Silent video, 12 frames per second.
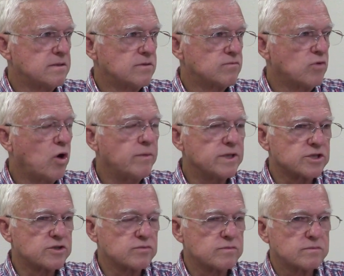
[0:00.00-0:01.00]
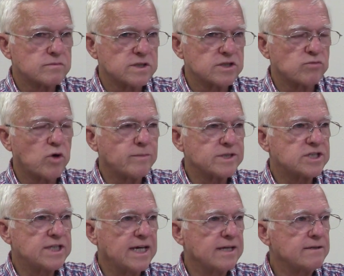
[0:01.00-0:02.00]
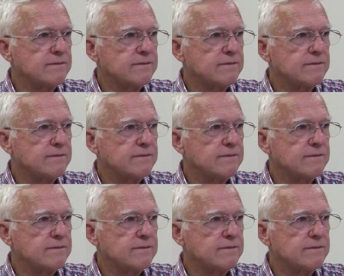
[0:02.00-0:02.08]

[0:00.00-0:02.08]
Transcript: Romans, is it Romans 10?